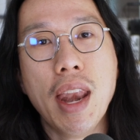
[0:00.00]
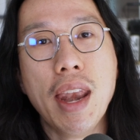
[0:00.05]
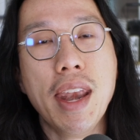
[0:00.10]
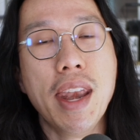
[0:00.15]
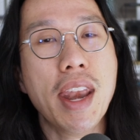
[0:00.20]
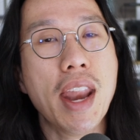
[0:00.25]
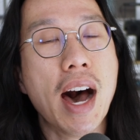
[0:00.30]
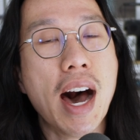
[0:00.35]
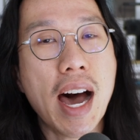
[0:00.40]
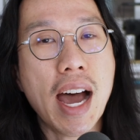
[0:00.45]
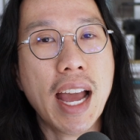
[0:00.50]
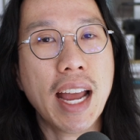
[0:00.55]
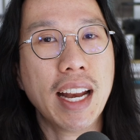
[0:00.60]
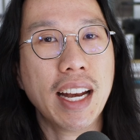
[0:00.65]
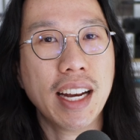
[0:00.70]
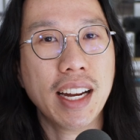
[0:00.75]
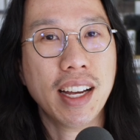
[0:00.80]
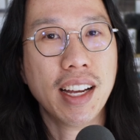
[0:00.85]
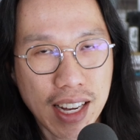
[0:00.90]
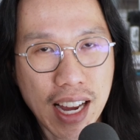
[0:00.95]

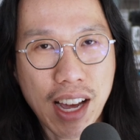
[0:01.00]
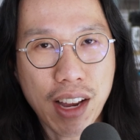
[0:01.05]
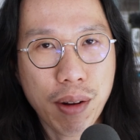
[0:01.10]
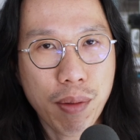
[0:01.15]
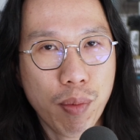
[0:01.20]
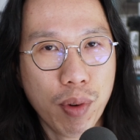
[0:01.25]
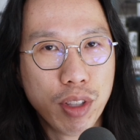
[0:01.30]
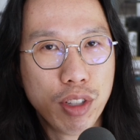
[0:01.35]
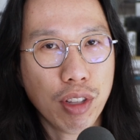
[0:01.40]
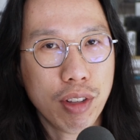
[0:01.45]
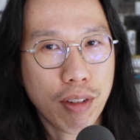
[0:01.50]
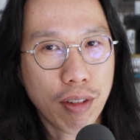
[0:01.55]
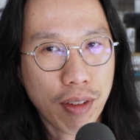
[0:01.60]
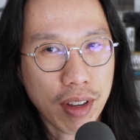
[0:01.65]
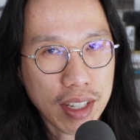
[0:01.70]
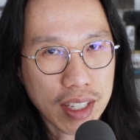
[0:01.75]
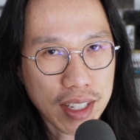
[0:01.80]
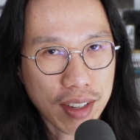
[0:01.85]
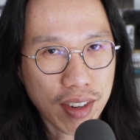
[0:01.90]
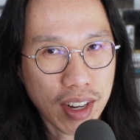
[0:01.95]
nine, count them, one, two, three, four,
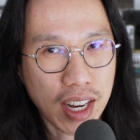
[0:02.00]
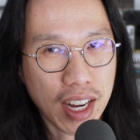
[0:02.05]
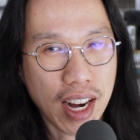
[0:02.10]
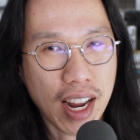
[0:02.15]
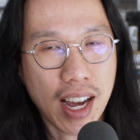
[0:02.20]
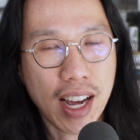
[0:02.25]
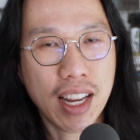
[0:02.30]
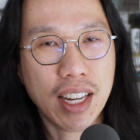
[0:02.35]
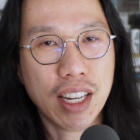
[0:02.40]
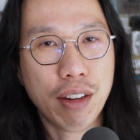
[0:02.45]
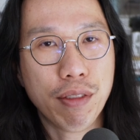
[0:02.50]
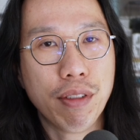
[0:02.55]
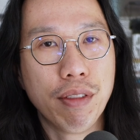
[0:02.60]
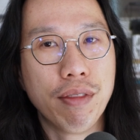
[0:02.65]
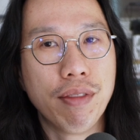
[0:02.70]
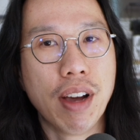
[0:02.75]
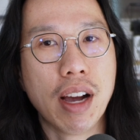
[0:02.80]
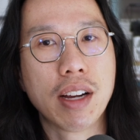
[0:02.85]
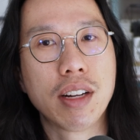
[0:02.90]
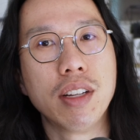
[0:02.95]
five, six, seven, eight, nine
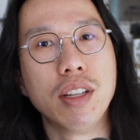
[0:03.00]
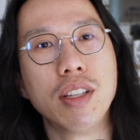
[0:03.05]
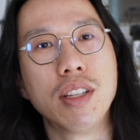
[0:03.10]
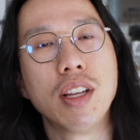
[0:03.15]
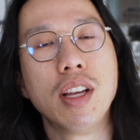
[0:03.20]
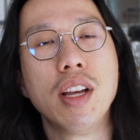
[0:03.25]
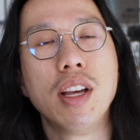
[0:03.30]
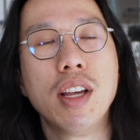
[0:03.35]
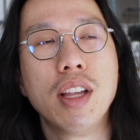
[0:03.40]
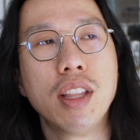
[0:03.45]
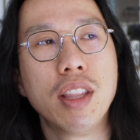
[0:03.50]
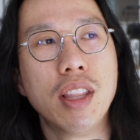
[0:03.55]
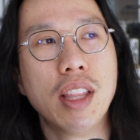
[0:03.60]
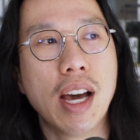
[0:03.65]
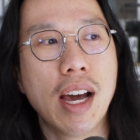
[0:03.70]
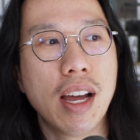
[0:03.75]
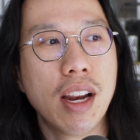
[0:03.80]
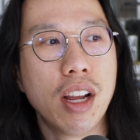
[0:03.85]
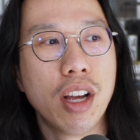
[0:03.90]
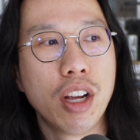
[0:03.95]
different factors
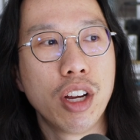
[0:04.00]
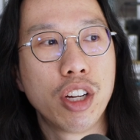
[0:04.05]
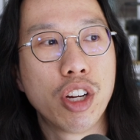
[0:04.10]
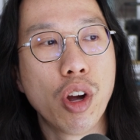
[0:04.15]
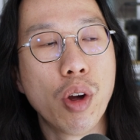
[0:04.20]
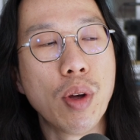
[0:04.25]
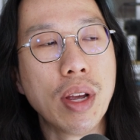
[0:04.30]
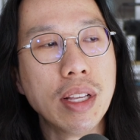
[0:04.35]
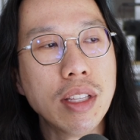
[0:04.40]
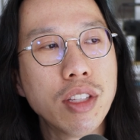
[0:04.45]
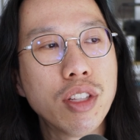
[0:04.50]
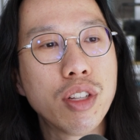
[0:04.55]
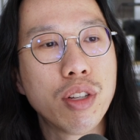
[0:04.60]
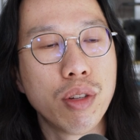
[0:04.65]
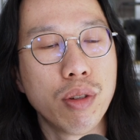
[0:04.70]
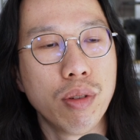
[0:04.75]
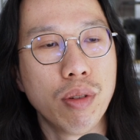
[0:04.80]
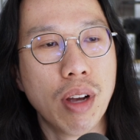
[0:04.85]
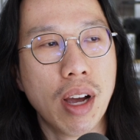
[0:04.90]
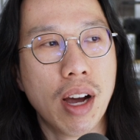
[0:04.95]
that go
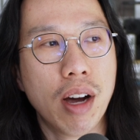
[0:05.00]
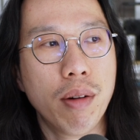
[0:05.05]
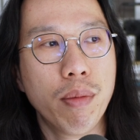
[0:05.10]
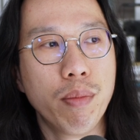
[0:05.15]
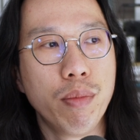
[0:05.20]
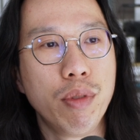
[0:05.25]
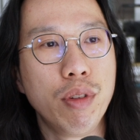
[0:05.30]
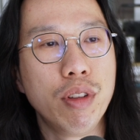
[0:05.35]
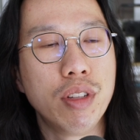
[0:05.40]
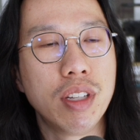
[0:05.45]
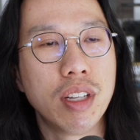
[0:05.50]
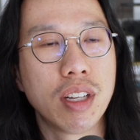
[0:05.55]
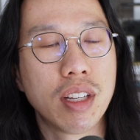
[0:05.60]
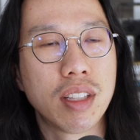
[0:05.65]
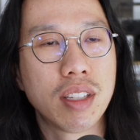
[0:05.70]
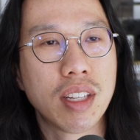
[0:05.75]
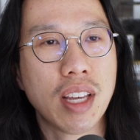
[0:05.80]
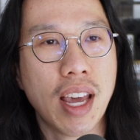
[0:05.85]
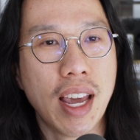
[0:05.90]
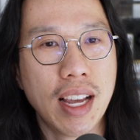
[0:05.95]
into our
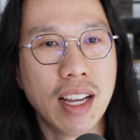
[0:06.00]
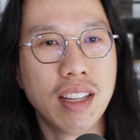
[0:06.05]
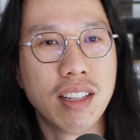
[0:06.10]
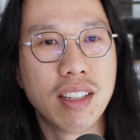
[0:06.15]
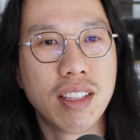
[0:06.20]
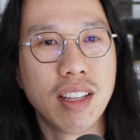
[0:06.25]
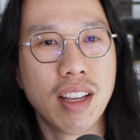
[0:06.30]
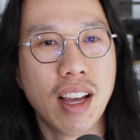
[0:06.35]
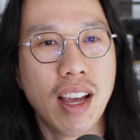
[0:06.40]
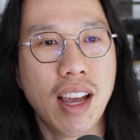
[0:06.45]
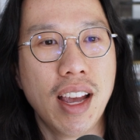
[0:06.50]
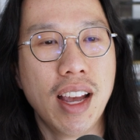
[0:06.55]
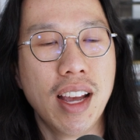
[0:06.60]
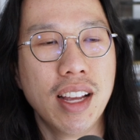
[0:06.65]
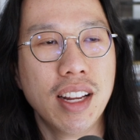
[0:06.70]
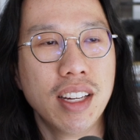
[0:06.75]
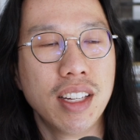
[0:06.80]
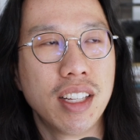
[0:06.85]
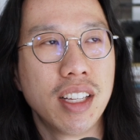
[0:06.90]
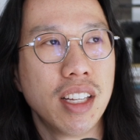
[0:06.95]
music taste
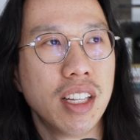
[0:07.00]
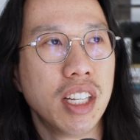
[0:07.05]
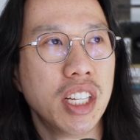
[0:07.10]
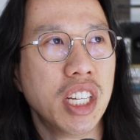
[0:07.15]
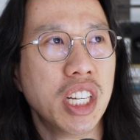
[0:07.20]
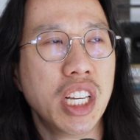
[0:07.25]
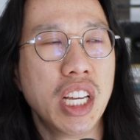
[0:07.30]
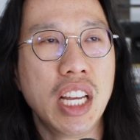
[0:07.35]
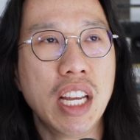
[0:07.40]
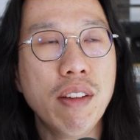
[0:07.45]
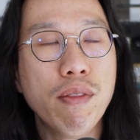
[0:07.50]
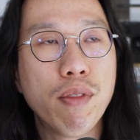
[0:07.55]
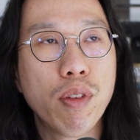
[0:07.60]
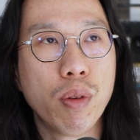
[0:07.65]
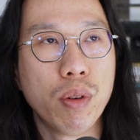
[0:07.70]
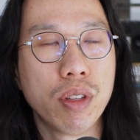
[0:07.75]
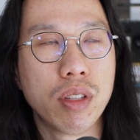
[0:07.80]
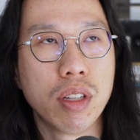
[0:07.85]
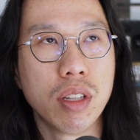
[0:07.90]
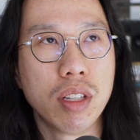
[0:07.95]
and
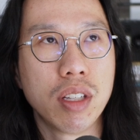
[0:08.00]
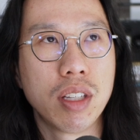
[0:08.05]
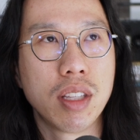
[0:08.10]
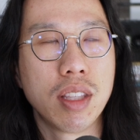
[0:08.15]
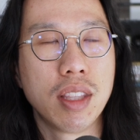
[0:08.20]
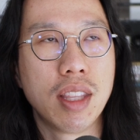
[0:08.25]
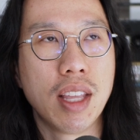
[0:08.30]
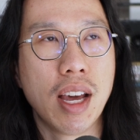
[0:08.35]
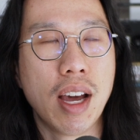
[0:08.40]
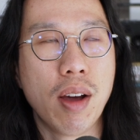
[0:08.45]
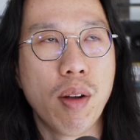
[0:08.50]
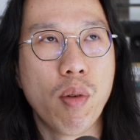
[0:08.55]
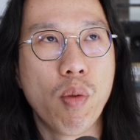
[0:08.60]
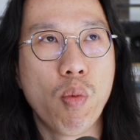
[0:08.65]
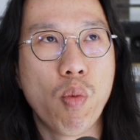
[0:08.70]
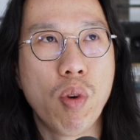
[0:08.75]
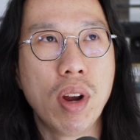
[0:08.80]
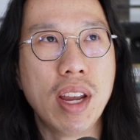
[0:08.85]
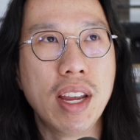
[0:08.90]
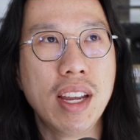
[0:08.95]
influences that
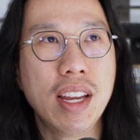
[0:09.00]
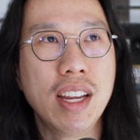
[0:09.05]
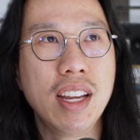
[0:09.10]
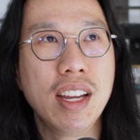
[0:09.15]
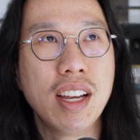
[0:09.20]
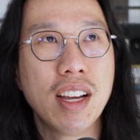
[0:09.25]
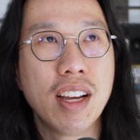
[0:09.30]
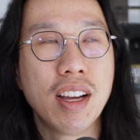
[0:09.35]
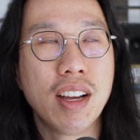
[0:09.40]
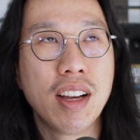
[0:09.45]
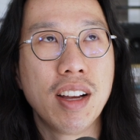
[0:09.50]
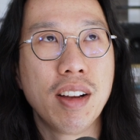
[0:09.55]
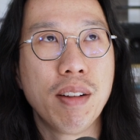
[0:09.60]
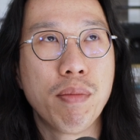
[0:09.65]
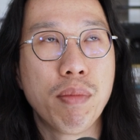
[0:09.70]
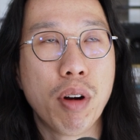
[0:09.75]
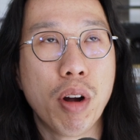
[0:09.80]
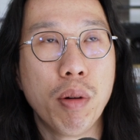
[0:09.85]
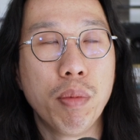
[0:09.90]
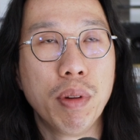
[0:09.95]
we
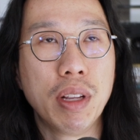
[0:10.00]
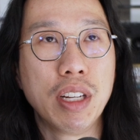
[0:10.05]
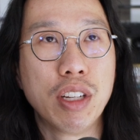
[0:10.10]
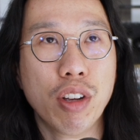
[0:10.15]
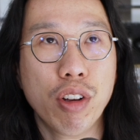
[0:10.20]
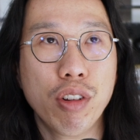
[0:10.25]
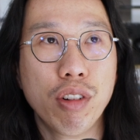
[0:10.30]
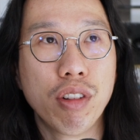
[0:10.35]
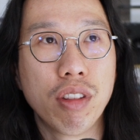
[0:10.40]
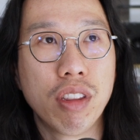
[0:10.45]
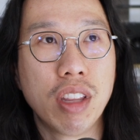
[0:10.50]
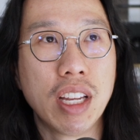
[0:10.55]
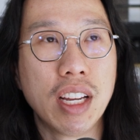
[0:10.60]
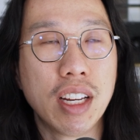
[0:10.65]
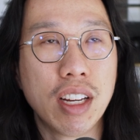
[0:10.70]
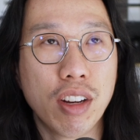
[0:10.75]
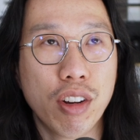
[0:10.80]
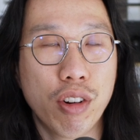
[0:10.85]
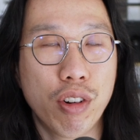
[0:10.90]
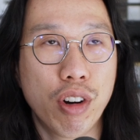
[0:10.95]
probably don't
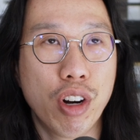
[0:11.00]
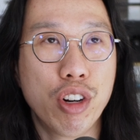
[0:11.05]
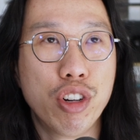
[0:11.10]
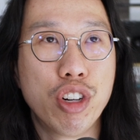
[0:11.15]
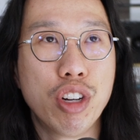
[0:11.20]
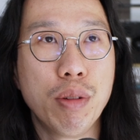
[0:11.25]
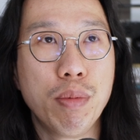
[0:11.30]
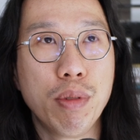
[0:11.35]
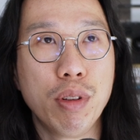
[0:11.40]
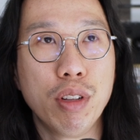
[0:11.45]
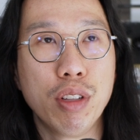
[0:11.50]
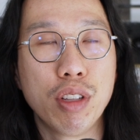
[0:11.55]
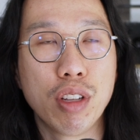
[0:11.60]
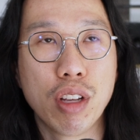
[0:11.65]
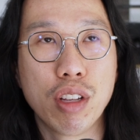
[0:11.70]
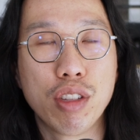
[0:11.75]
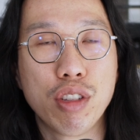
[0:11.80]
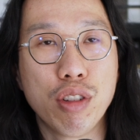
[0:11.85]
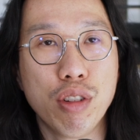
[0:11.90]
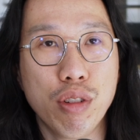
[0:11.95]
think or attribute
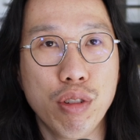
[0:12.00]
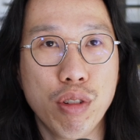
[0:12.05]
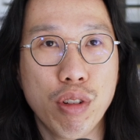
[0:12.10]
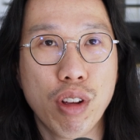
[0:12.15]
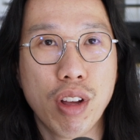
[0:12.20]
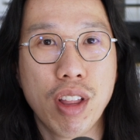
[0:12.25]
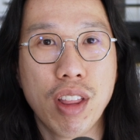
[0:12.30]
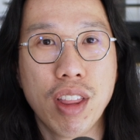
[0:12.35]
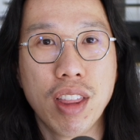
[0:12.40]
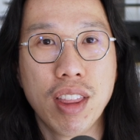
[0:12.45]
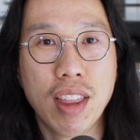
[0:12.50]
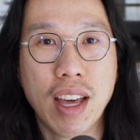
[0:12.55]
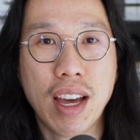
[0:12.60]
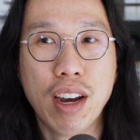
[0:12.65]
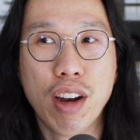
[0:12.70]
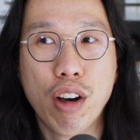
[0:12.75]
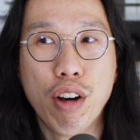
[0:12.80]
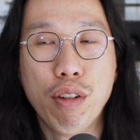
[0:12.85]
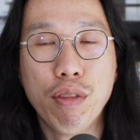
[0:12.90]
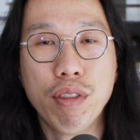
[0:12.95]
to
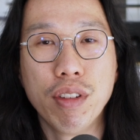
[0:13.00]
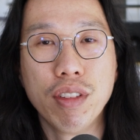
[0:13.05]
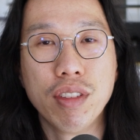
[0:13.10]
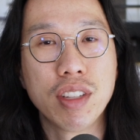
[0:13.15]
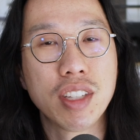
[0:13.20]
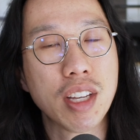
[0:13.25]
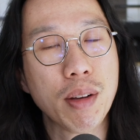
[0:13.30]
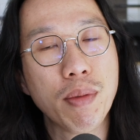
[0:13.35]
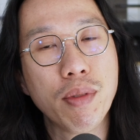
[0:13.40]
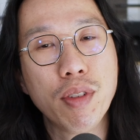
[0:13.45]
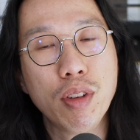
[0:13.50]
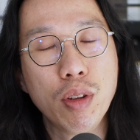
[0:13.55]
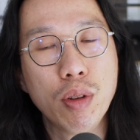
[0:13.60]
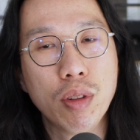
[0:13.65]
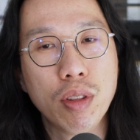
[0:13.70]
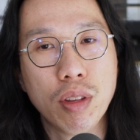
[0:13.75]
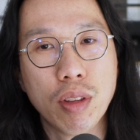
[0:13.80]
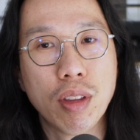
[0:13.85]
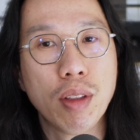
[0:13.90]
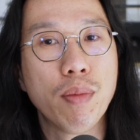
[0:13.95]
that often. Some of
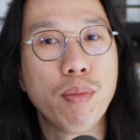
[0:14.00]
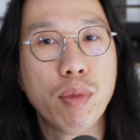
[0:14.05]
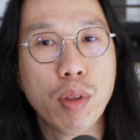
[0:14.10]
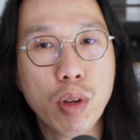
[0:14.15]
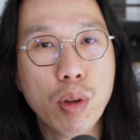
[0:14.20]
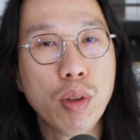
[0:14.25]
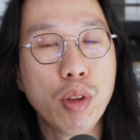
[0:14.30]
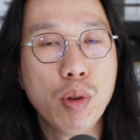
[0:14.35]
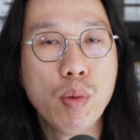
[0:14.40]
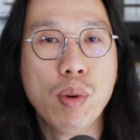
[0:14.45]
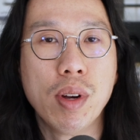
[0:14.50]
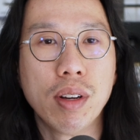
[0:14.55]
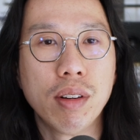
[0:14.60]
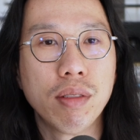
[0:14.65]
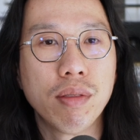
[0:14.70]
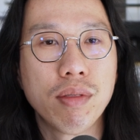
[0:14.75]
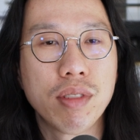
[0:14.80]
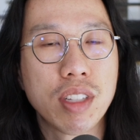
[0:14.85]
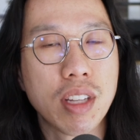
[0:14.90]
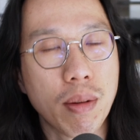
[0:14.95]
you, then you, you
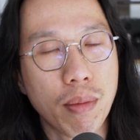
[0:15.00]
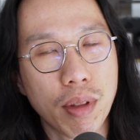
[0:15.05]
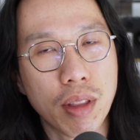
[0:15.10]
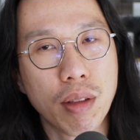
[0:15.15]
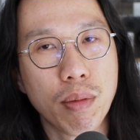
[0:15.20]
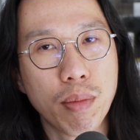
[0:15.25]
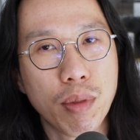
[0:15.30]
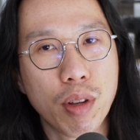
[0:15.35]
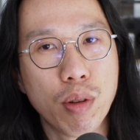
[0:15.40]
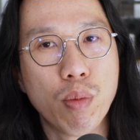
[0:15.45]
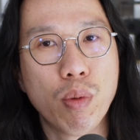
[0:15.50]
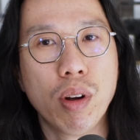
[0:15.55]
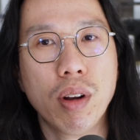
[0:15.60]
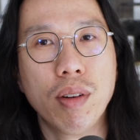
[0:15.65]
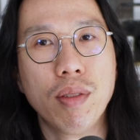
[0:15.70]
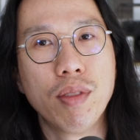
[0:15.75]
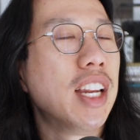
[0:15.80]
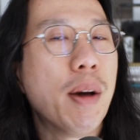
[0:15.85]
will. Some of them you won't.